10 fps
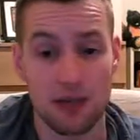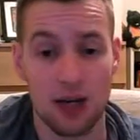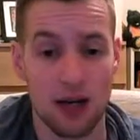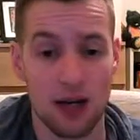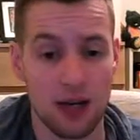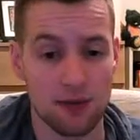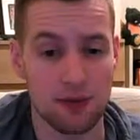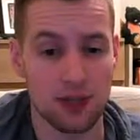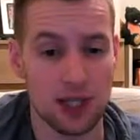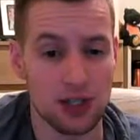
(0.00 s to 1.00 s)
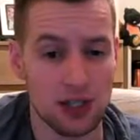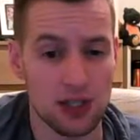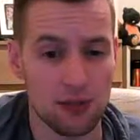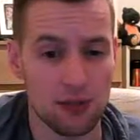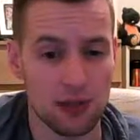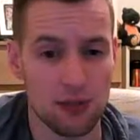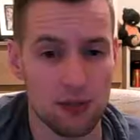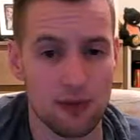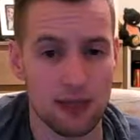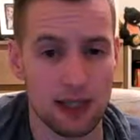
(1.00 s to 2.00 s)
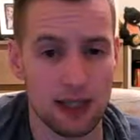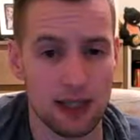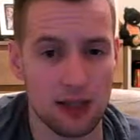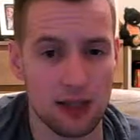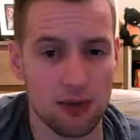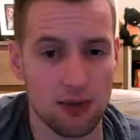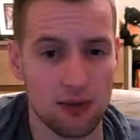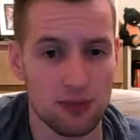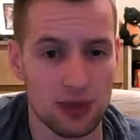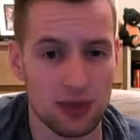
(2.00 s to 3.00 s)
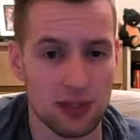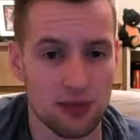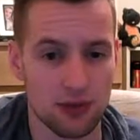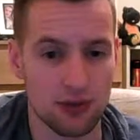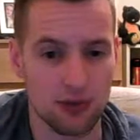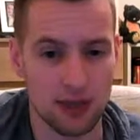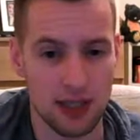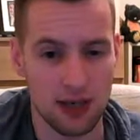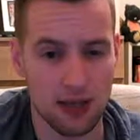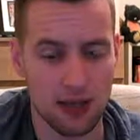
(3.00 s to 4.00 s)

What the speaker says: I have used energies, which I'll move here down the bottom. You can see it on the screen now.